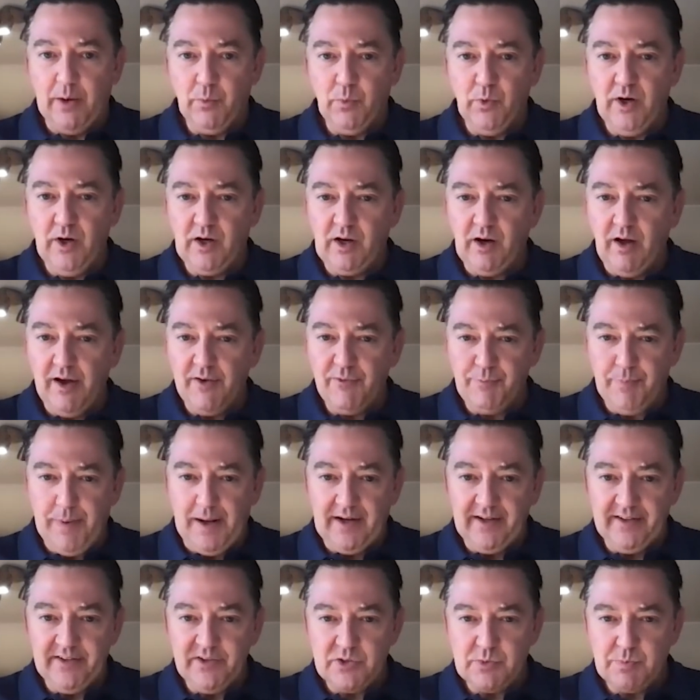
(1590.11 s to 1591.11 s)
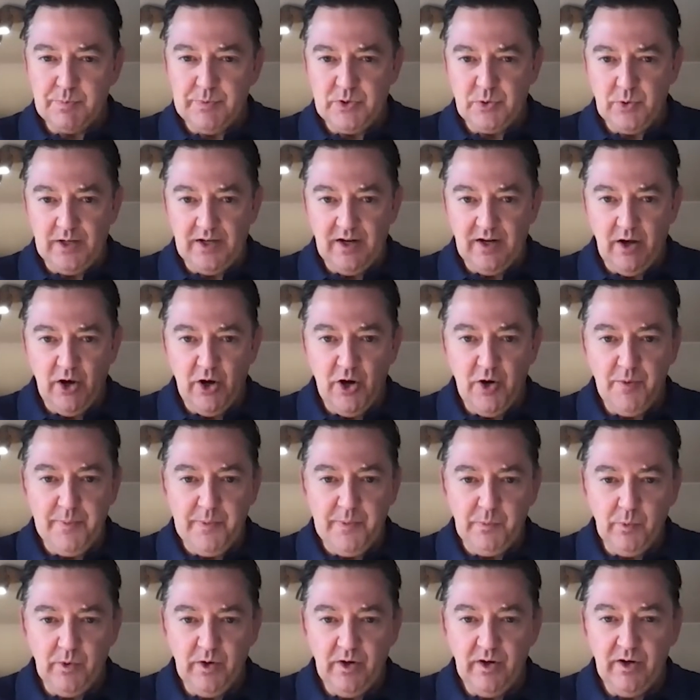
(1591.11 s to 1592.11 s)
work-life balance between home
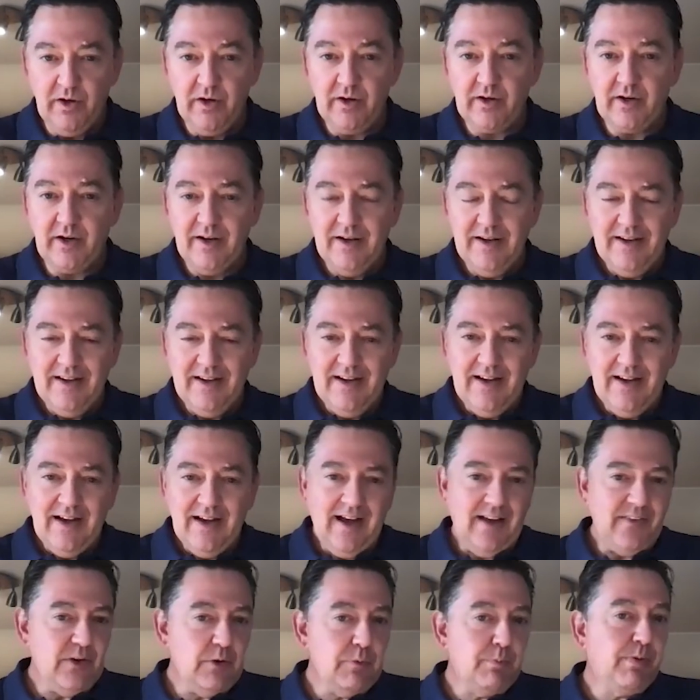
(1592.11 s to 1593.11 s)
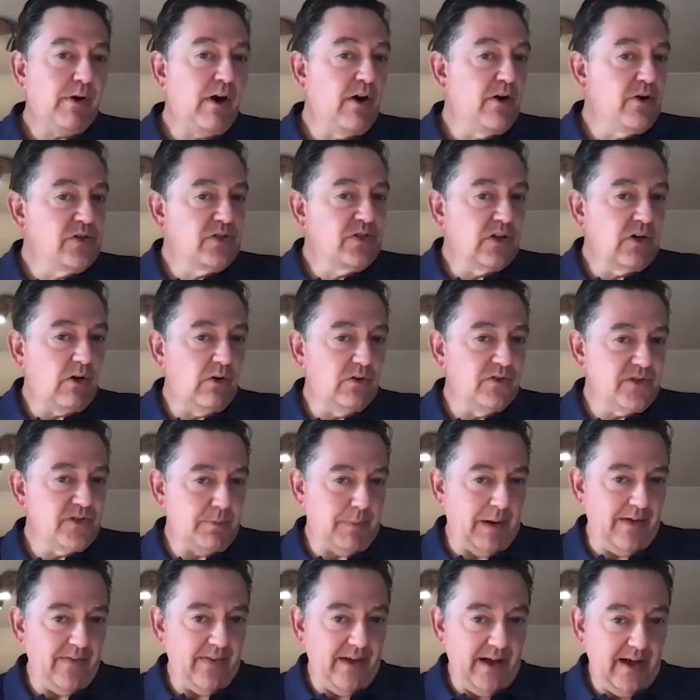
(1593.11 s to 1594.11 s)
and work, and the pros and cons
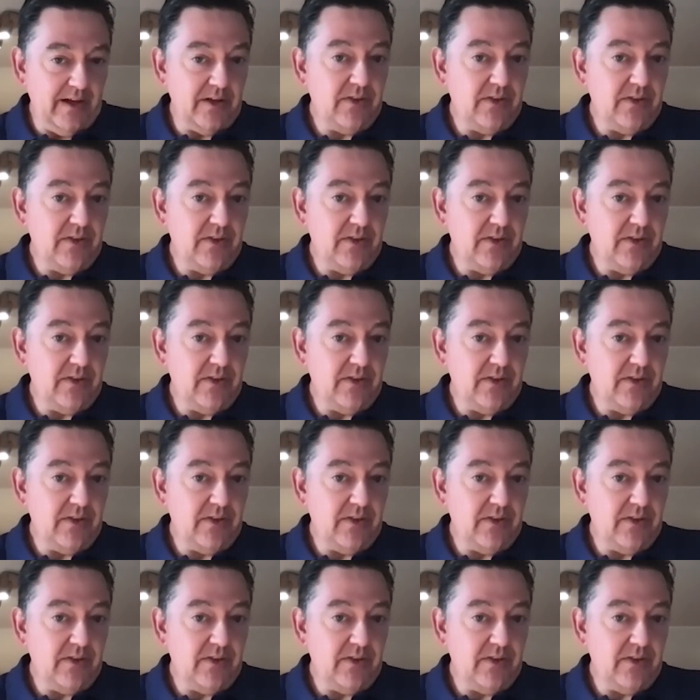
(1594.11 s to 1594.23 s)
about that.